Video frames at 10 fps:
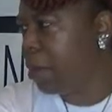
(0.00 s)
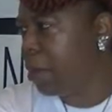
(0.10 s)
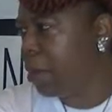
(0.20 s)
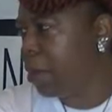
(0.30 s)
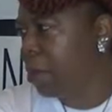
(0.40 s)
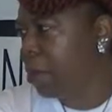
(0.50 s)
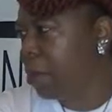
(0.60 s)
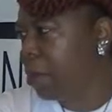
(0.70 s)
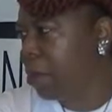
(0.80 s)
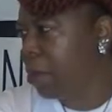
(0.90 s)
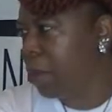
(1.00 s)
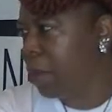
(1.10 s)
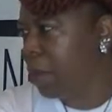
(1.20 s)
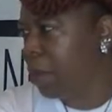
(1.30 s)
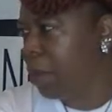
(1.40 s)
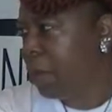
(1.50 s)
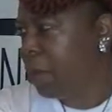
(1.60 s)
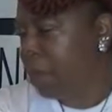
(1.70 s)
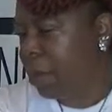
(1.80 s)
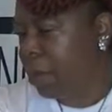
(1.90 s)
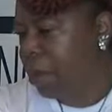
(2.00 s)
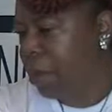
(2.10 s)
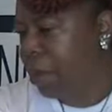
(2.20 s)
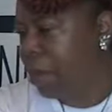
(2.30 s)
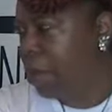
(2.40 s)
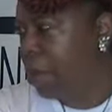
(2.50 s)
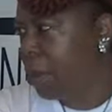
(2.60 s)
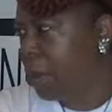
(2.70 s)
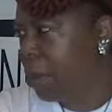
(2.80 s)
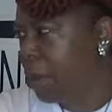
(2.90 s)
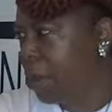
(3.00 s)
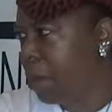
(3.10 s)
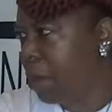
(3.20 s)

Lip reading: I looked and I said, what?